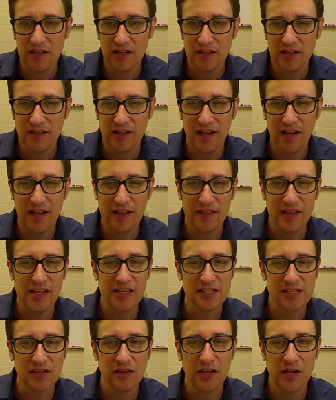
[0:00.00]
I think
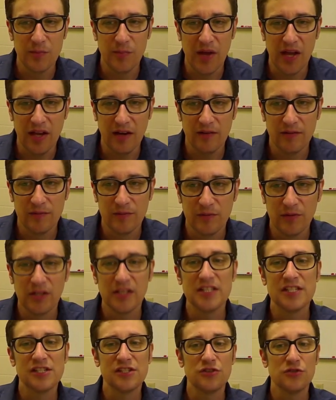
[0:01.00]
it's clickbait. Well,
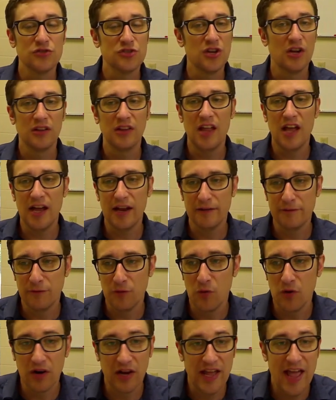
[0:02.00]
let's search online
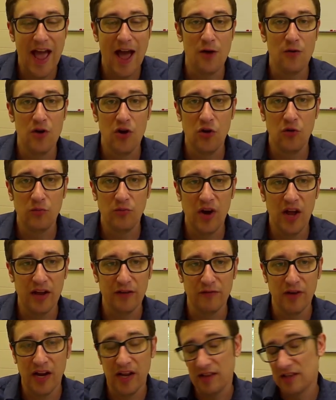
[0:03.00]
for cow home
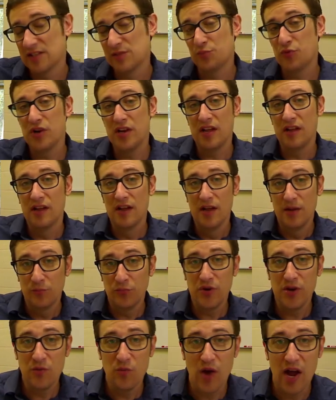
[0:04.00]
run, right? It's pretty
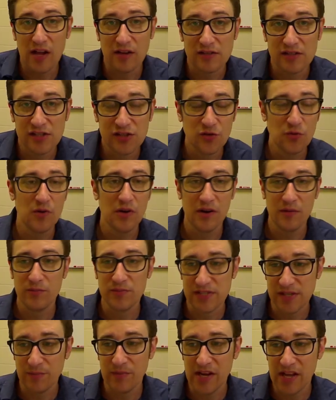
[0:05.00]
wild story.
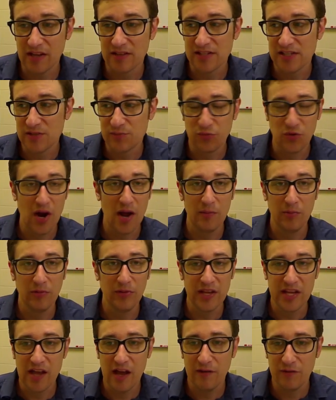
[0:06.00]
Somebody else has
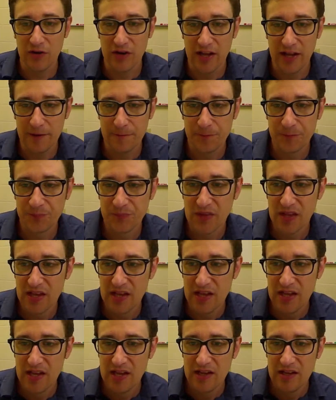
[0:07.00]
probably covered it.
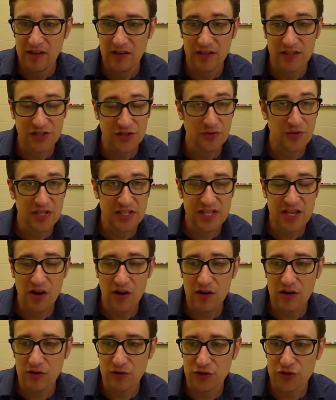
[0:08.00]
Also, does the
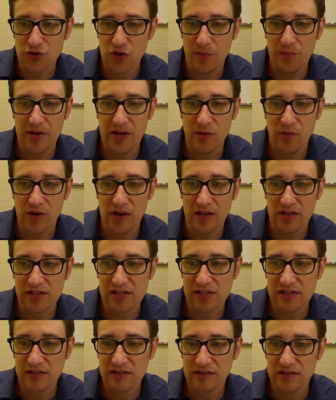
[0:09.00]
article show up anywhere
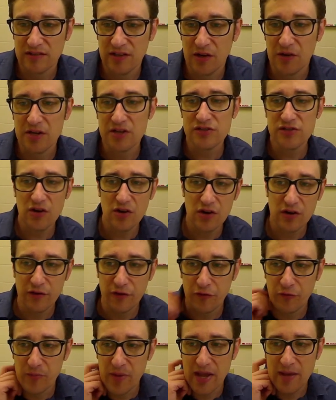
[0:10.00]
else? Oh, here's an
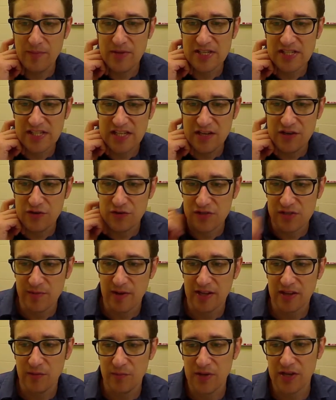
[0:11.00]
article from ABC News
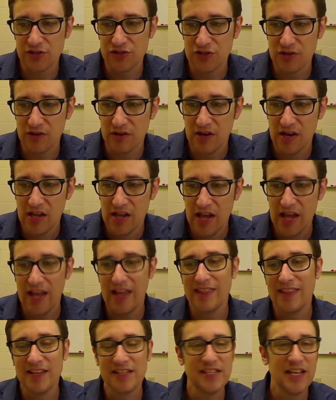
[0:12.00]
about the picture,
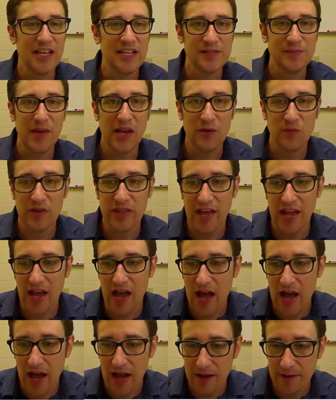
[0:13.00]
and they say it's made with
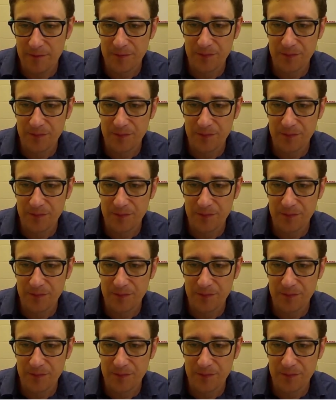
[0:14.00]
AI.